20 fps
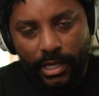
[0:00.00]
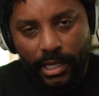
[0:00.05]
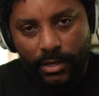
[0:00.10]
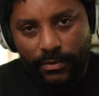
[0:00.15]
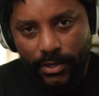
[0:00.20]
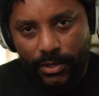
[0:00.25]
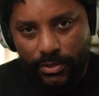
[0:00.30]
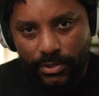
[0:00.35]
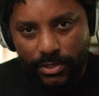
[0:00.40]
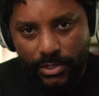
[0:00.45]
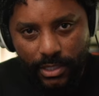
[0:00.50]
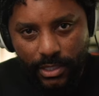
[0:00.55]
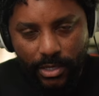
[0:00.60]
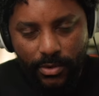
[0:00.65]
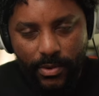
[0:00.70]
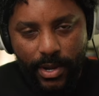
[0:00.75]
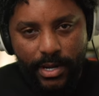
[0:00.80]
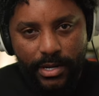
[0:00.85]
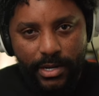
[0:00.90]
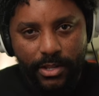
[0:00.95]
If he was stick
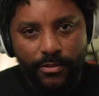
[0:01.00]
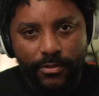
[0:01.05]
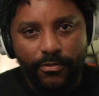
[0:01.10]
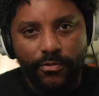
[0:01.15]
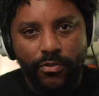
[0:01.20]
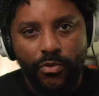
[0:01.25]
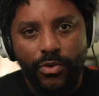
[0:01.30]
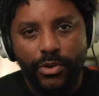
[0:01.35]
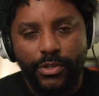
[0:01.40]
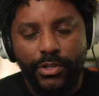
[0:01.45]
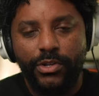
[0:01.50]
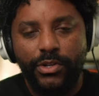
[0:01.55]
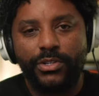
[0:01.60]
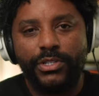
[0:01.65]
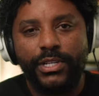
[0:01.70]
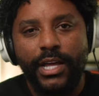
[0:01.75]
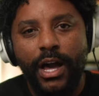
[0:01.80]
around another four years,